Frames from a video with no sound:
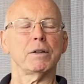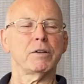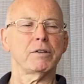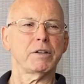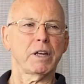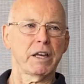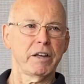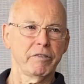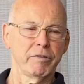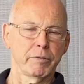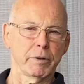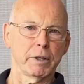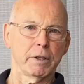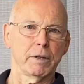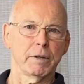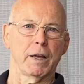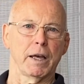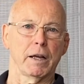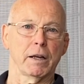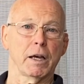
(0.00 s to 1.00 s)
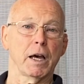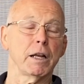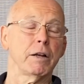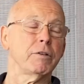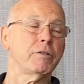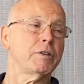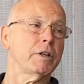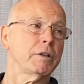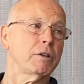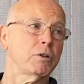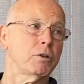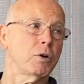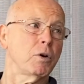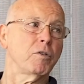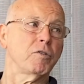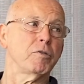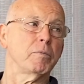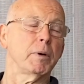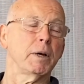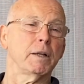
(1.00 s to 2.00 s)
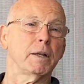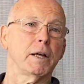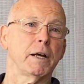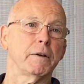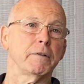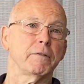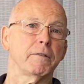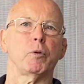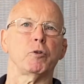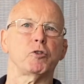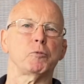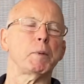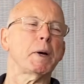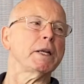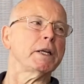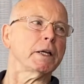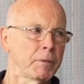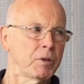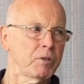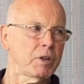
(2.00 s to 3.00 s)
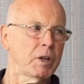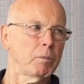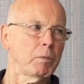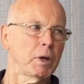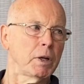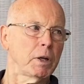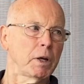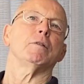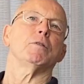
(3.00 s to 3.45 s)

saved me and kind of set the tone for my life, Sputnik saved my life.